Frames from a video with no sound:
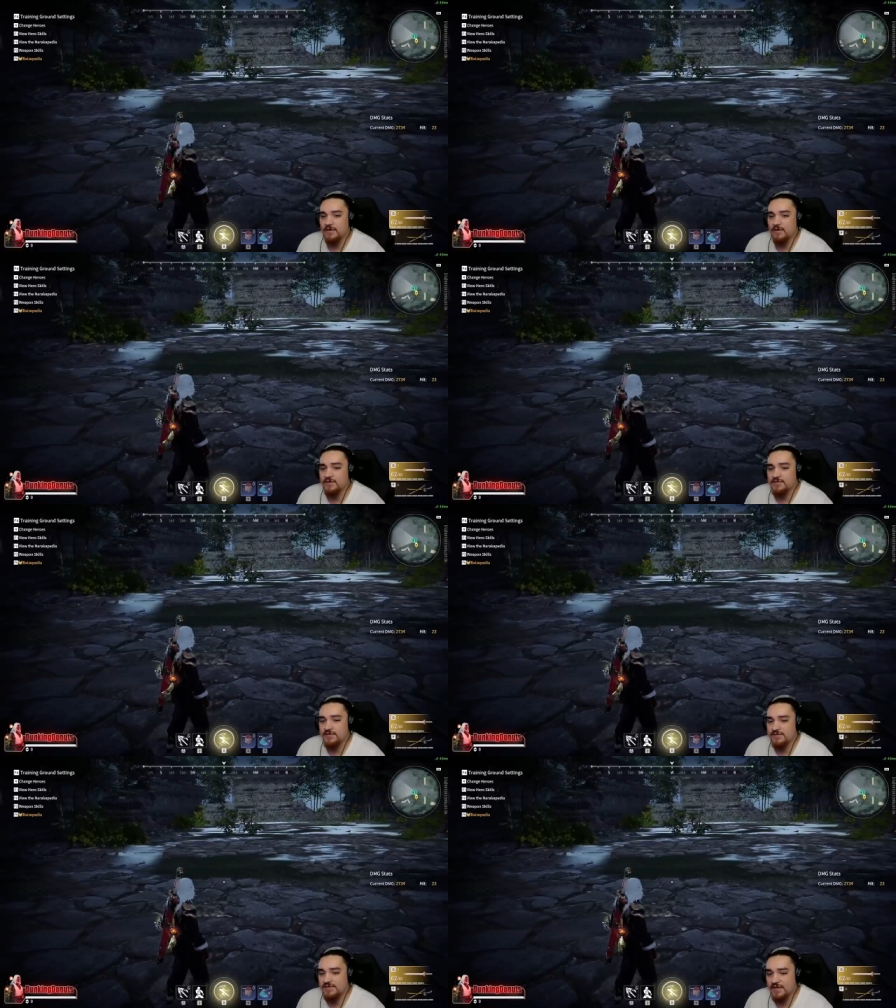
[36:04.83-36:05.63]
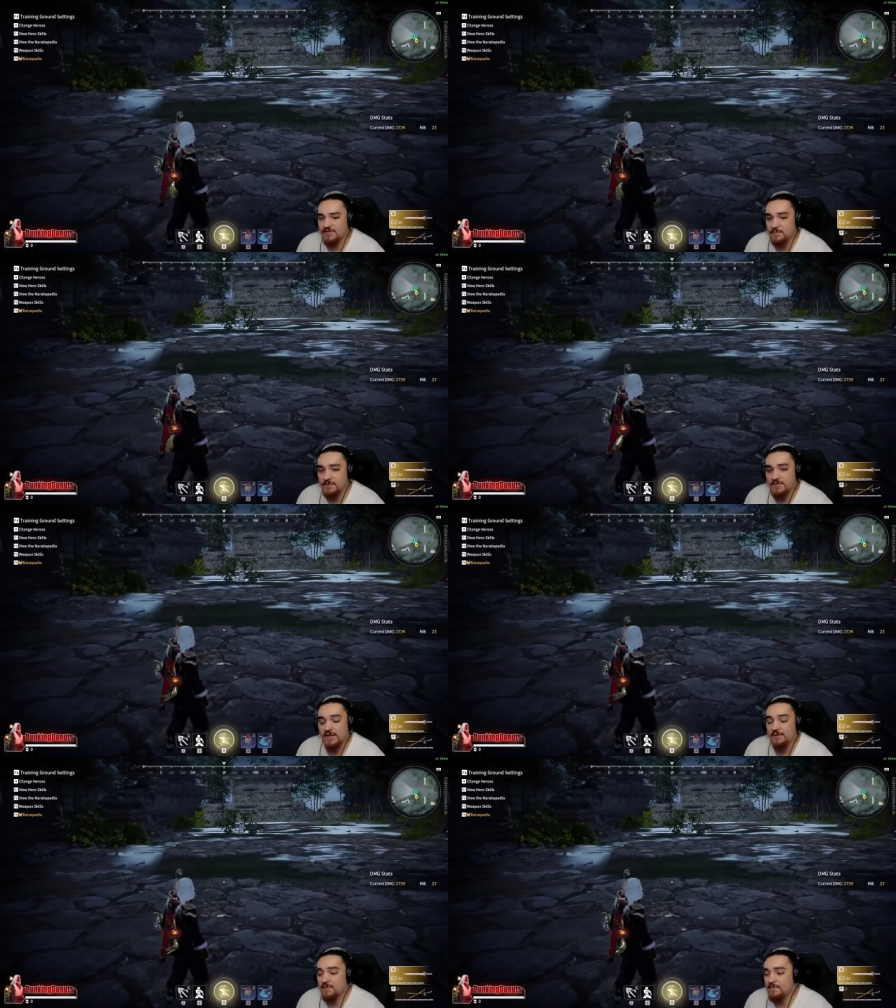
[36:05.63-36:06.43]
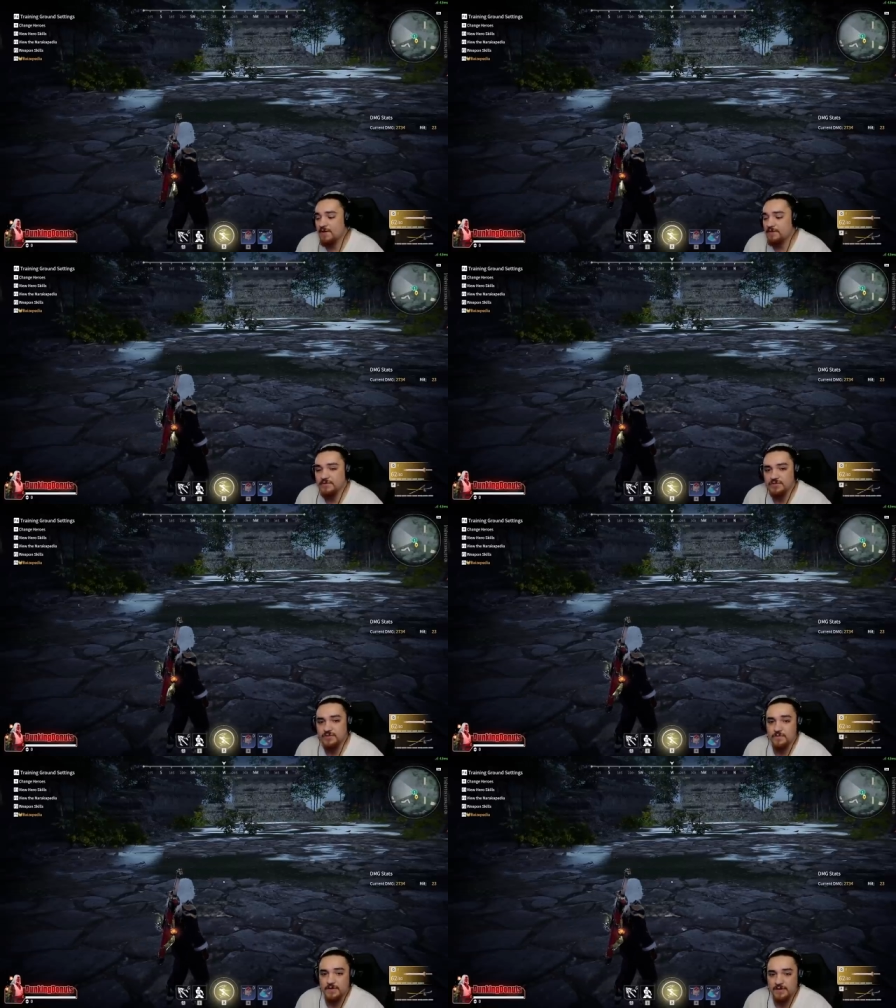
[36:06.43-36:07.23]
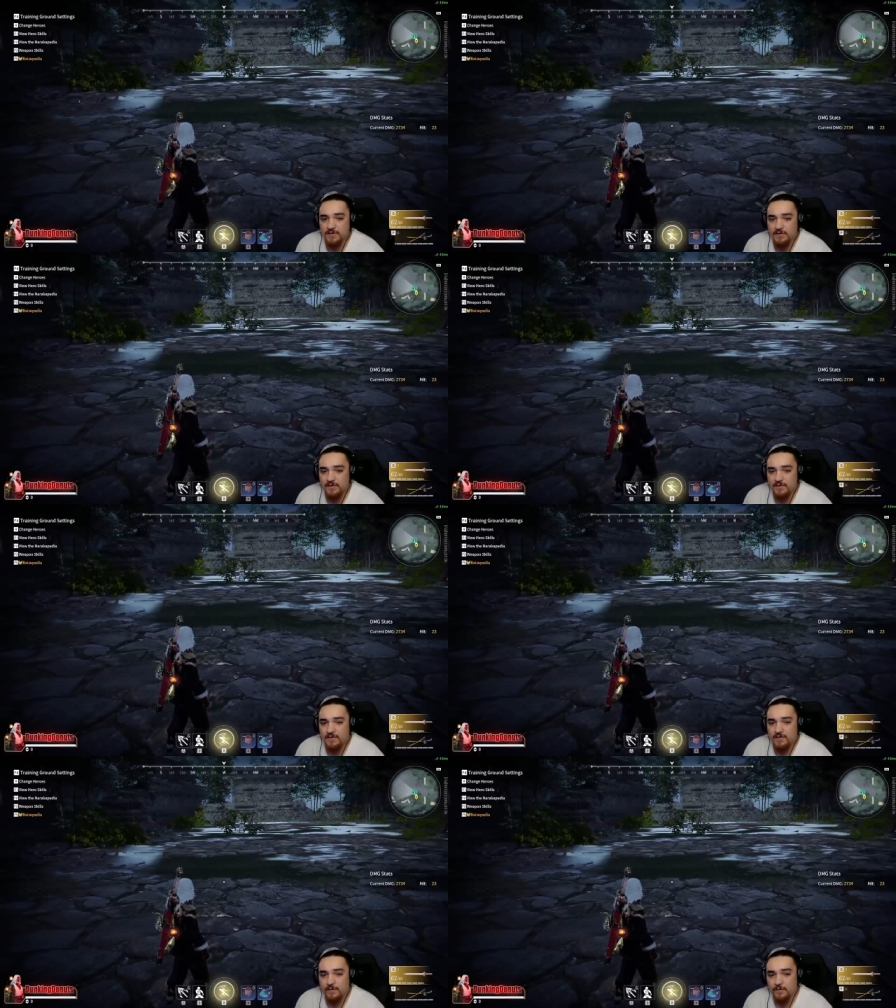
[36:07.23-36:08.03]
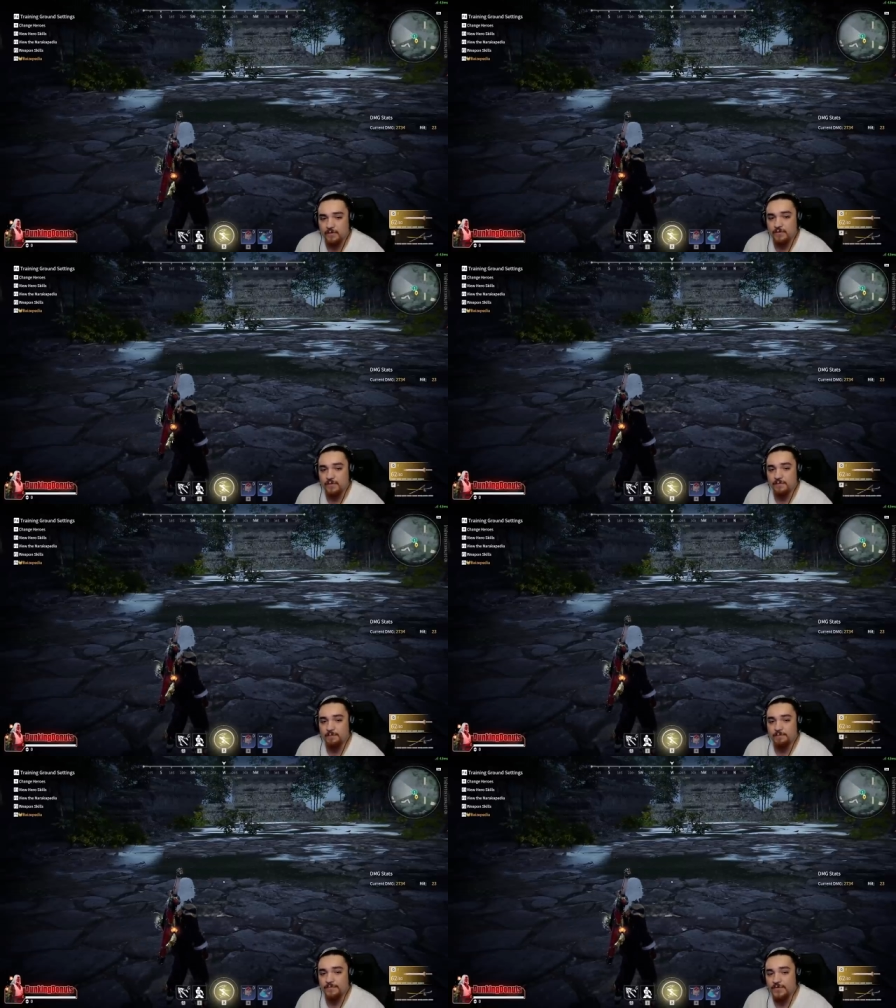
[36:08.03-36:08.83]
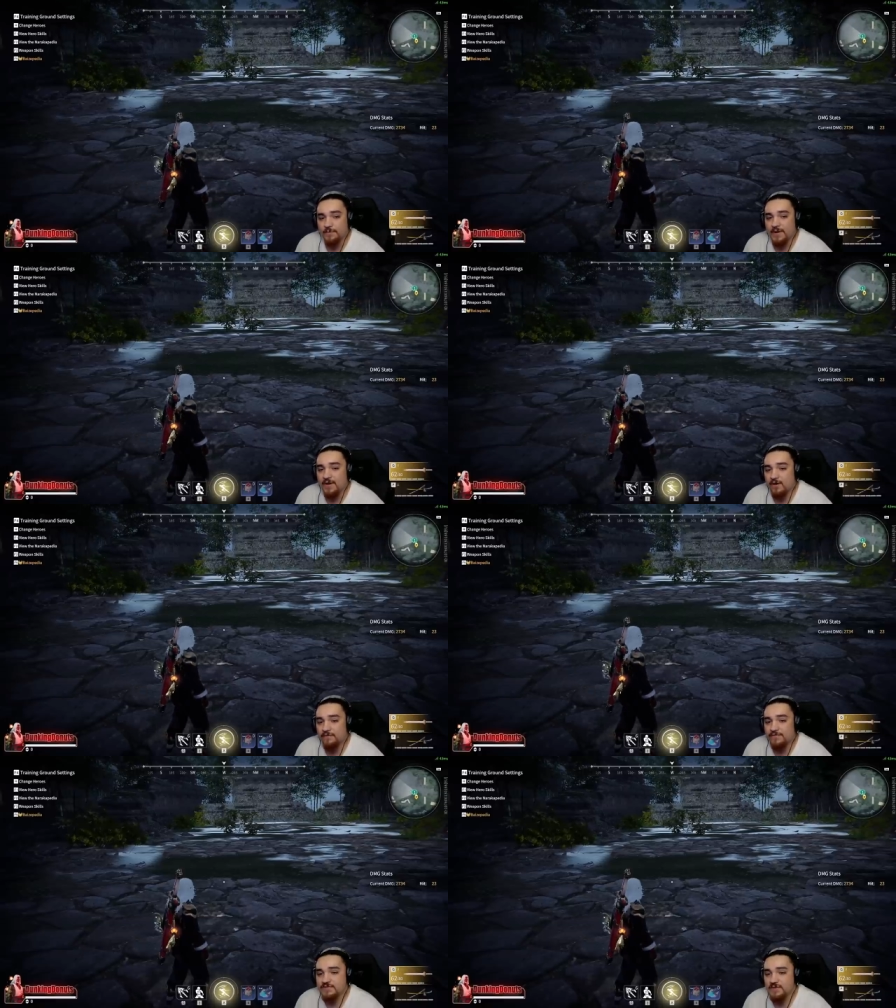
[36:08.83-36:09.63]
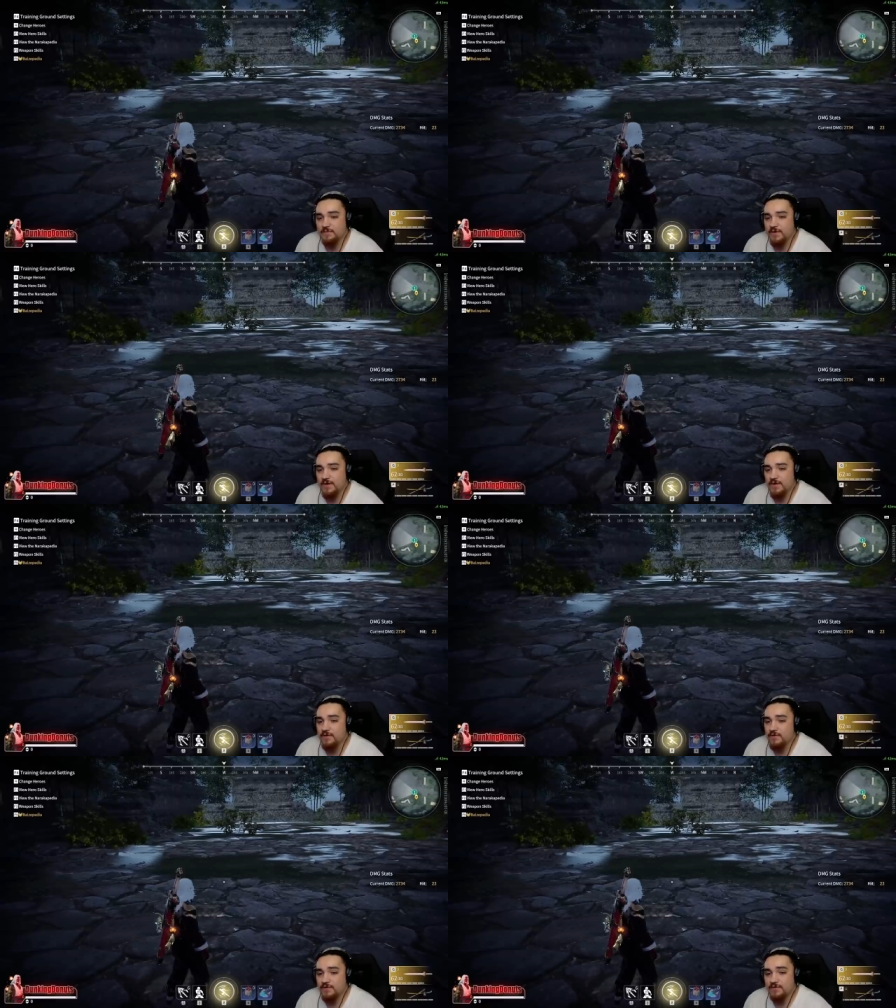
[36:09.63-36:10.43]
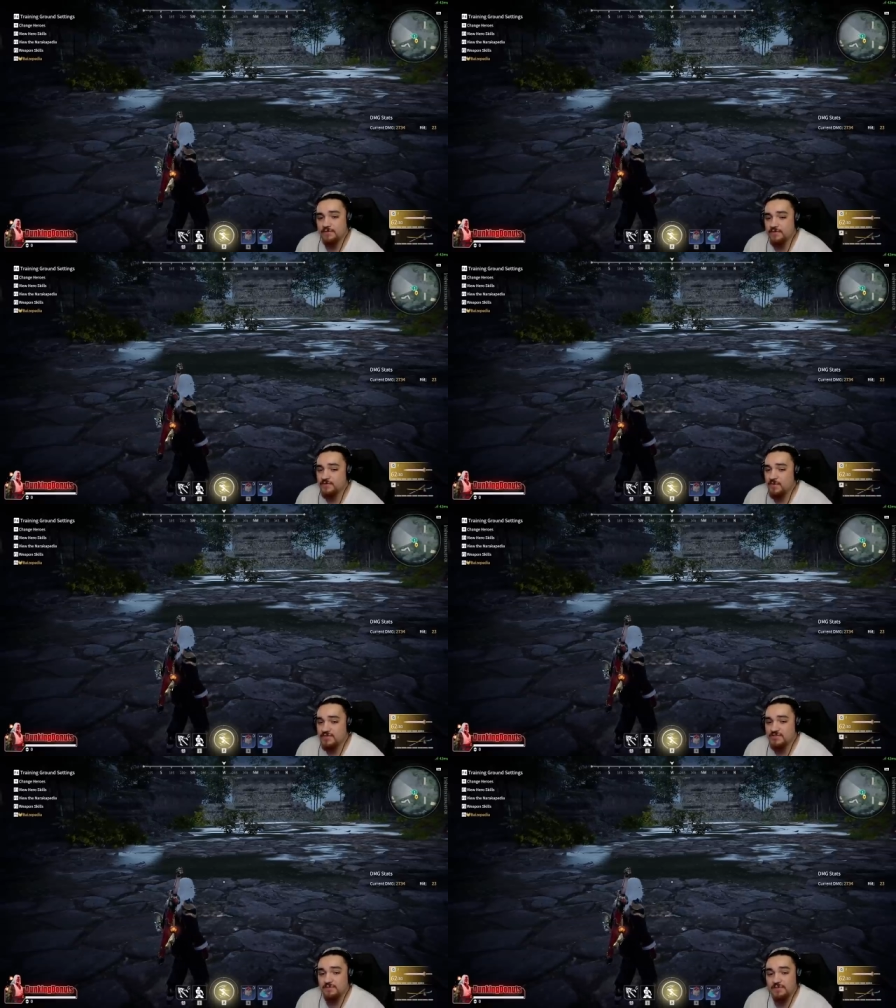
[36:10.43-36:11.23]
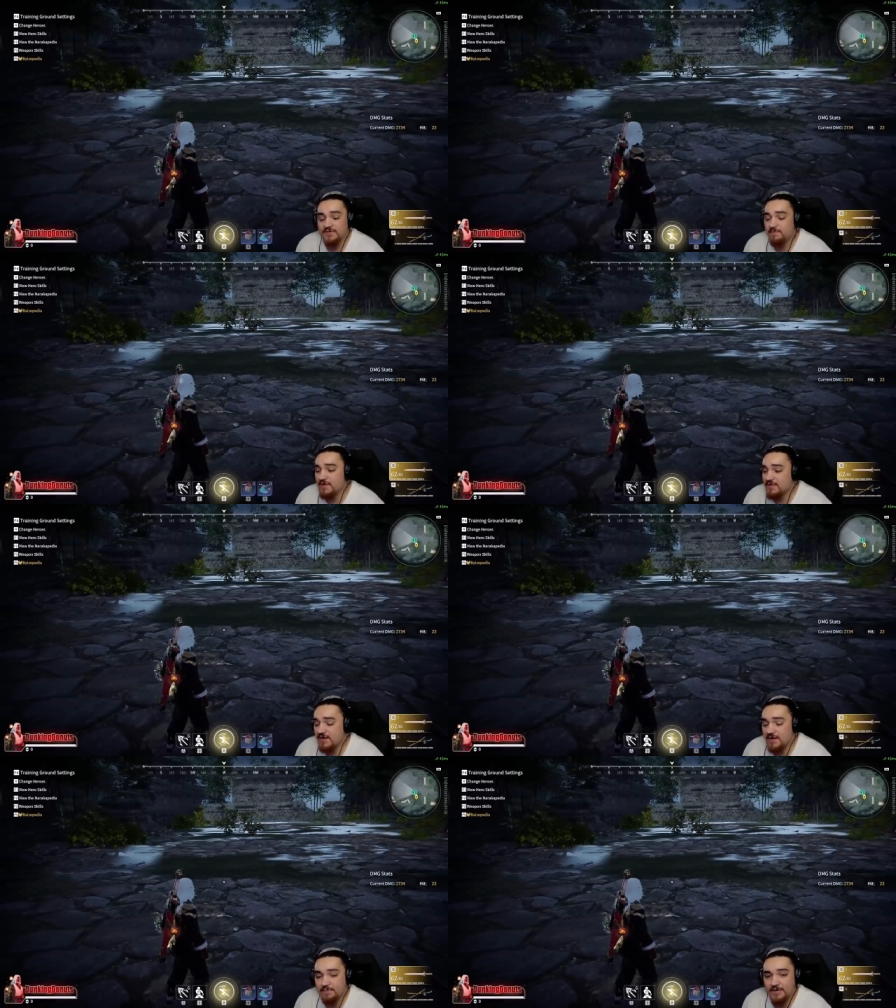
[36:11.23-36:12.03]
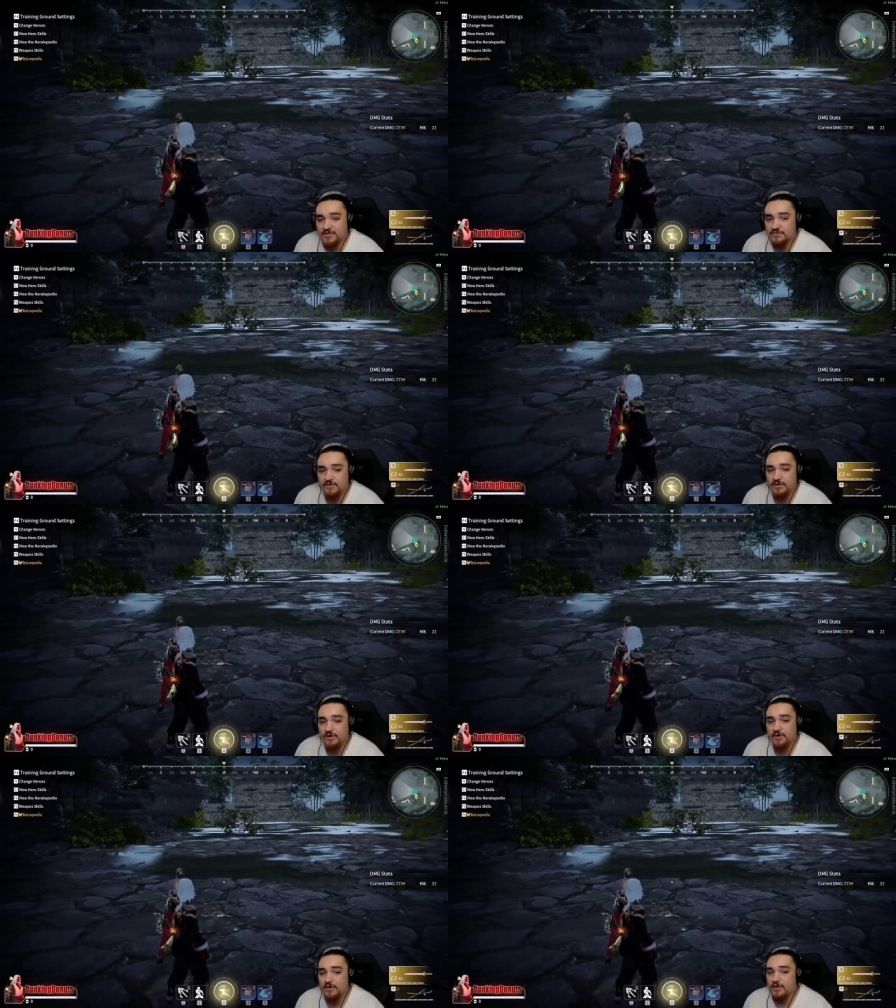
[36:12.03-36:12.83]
look to contest what an enemy player is doing or to back off in some way, you can do this while still ma maintaining pressure or not.